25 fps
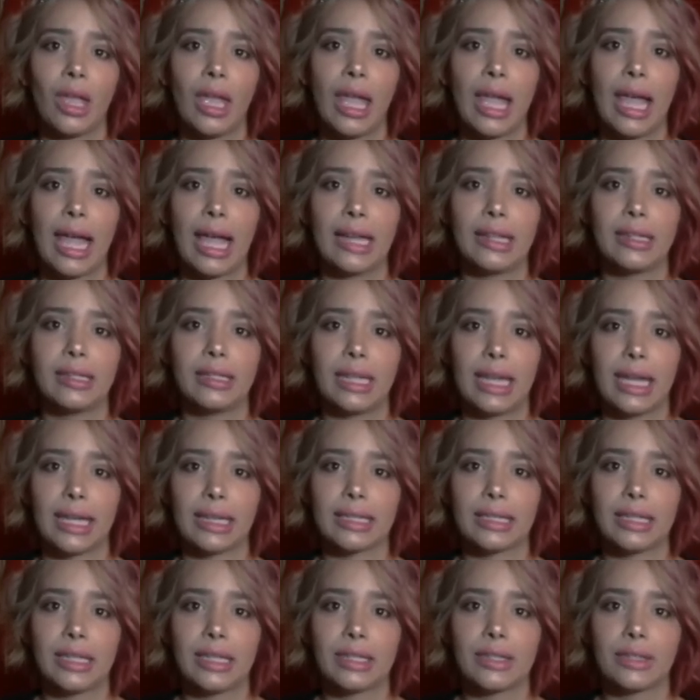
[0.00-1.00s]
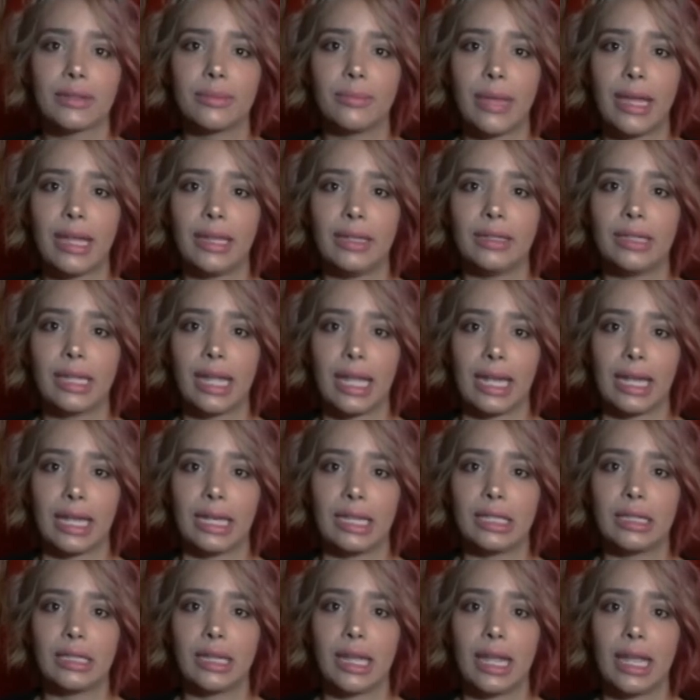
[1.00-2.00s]
Had Texas
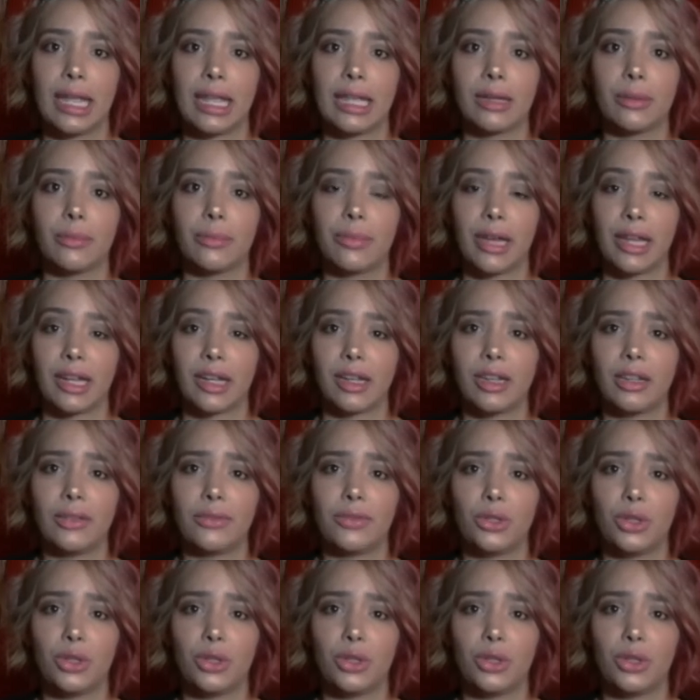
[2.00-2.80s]
maintained a competitive